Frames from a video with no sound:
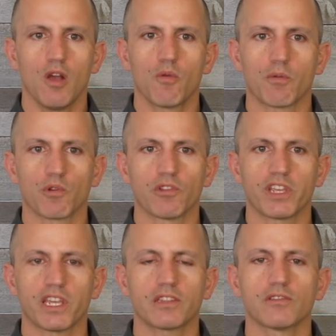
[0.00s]
When we're
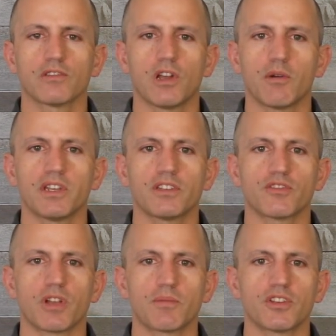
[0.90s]
looking at those low-end
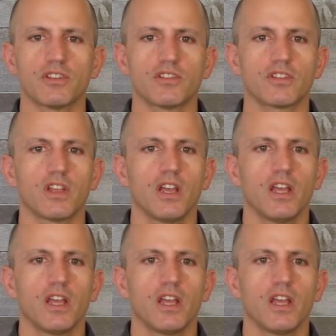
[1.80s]
disruptions,